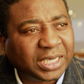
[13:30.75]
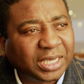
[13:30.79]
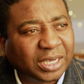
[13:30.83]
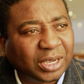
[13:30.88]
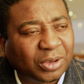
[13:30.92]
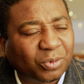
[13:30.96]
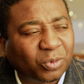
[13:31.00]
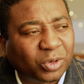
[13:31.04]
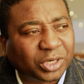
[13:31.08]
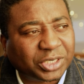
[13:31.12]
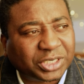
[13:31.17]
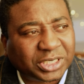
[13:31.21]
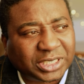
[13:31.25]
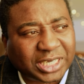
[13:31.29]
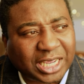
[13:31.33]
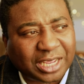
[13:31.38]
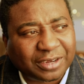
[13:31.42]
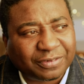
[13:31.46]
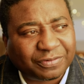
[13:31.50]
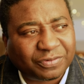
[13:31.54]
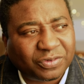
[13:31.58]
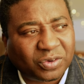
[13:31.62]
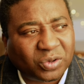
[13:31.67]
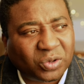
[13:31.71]
watching
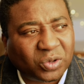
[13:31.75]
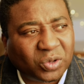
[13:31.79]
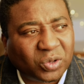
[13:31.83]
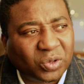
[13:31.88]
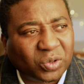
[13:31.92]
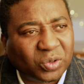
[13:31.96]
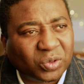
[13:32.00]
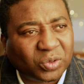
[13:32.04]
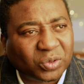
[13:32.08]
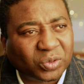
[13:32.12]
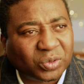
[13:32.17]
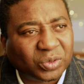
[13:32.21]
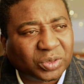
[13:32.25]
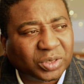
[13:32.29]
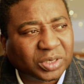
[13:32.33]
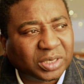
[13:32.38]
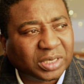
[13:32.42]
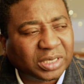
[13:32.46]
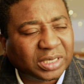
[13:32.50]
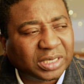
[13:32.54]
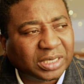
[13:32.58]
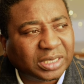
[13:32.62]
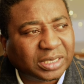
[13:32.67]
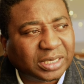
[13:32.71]
out for
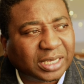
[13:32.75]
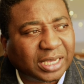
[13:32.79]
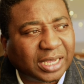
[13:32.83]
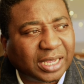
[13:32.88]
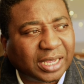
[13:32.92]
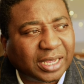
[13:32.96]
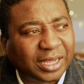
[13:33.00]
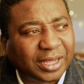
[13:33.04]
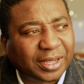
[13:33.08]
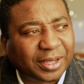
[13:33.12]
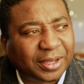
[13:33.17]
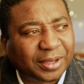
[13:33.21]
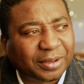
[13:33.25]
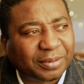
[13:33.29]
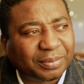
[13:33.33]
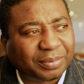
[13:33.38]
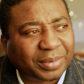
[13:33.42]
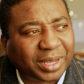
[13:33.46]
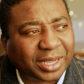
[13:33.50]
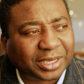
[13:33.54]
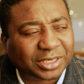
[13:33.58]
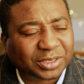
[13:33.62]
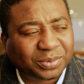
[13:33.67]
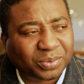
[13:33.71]

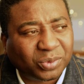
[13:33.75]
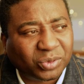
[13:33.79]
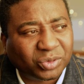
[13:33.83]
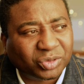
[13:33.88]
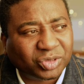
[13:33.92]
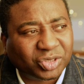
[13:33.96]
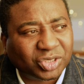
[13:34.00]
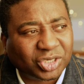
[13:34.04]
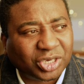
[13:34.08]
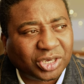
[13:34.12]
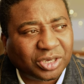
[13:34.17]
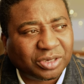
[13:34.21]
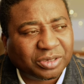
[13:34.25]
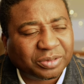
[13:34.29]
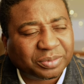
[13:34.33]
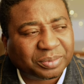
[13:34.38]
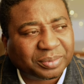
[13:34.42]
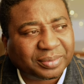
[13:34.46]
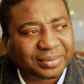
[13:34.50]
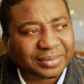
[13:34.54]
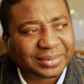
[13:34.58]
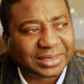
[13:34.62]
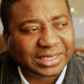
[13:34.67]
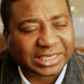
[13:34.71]
my exposure,
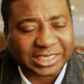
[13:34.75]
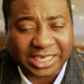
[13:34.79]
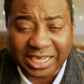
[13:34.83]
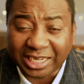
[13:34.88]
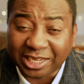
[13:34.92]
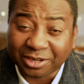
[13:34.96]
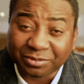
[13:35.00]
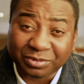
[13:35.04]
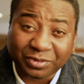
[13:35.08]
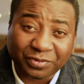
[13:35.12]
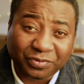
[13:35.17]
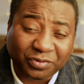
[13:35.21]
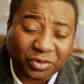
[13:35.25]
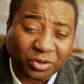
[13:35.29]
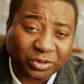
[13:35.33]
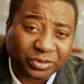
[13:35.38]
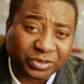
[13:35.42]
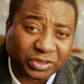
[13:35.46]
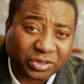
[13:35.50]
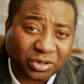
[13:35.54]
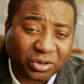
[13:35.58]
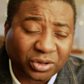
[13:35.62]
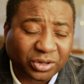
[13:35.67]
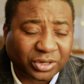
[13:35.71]
checking with
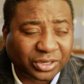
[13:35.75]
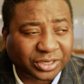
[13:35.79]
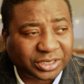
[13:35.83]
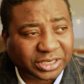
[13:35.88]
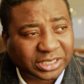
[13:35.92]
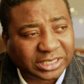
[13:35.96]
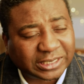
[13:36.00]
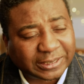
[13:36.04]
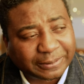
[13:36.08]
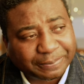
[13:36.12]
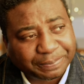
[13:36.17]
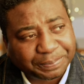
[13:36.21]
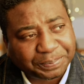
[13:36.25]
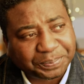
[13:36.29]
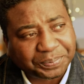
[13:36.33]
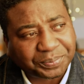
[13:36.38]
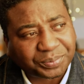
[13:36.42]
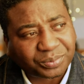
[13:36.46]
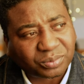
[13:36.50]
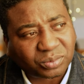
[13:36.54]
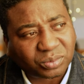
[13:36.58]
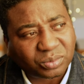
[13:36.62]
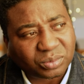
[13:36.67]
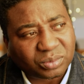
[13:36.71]
false colors,
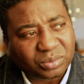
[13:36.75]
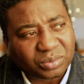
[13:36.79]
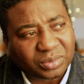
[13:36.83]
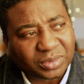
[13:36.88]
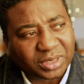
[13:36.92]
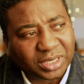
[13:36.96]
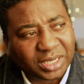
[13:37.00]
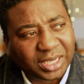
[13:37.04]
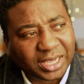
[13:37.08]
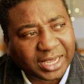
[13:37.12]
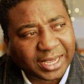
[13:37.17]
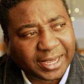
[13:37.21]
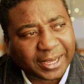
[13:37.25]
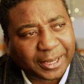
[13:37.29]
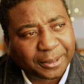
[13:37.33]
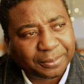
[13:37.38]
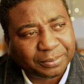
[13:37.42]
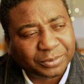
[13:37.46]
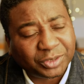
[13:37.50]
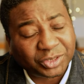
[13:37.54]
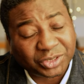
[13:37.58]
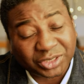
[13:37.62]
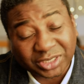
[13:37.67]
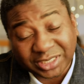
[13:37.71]

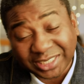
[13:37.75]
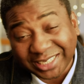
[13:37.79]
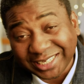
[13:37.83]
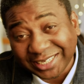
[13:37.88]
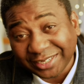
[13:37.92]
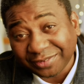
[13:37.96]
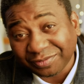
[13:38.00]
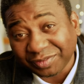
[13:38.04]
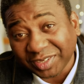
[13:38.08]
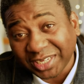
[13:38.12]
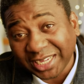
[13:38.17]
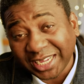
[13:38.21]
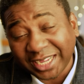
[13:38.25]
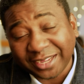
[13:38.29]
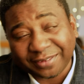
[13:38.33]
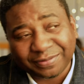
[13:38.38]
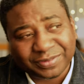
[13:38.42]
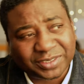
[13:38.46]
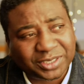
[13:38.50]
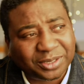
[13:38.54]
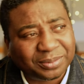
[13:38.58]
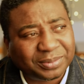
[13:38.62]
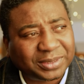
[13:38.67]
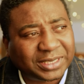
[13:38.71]
using the EVF
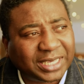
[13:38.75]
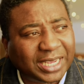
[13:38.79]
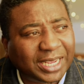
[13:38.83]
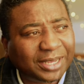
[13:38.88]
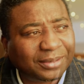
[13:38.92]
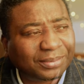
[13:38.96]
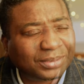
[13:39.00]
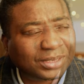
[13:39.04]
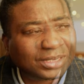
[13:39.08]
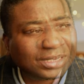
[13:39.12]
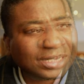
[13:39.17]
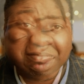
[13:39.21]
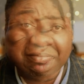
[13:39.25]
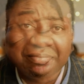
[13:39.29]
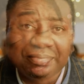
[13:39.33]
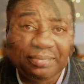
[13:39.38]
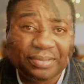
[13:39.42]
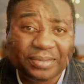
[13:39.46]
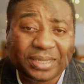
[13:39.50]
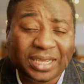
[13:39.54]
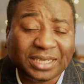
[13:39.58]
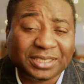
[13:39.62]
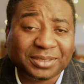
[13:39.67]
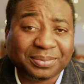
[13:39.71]
sometimes.
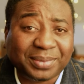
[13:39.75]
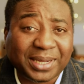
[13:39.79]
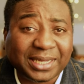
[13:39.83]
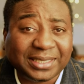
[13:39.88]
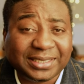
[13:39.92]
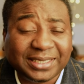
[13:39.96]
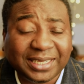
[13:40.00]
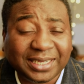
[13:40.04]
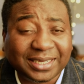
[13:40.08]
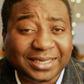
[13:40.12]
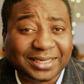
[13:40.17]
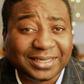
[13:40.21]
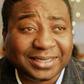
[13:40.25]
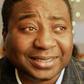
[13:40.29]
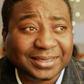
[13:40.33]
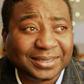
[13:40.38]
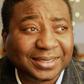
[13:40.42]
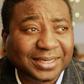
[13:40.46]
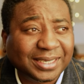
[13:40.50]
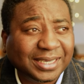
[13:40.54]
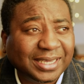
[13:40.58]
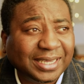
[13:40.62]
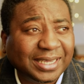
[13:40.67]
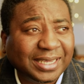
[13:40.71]
That's my take.
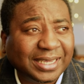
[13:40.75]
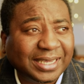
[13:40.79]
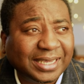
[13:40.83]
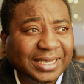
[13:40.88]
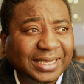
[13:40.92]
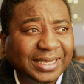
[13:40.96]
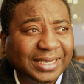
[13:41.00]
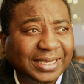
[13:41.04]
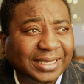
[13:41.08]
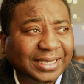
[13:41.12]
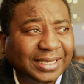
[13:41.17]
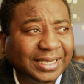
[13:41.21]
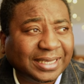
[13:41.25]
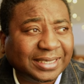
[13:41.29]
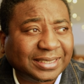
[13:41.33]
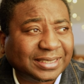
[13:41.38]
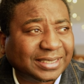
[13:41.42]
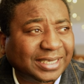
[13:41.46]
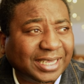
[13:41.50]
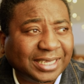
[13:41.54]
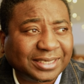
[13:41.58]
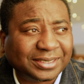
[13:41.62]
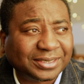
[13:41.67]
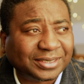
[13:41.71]
It's
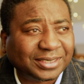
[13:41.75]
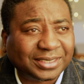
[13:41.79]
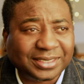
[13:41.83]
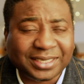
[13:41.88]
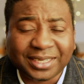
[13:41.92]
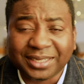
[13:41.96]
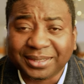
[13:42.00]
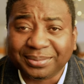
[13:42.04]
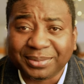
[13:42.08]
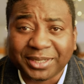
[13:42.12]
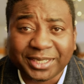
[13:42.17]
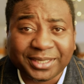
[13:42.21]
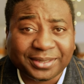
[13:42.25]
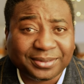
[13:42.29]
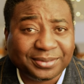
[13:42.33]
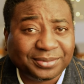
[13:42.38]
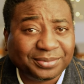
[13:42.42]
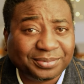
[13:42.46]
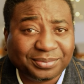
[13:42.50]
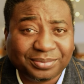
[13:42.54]
here to stay, man.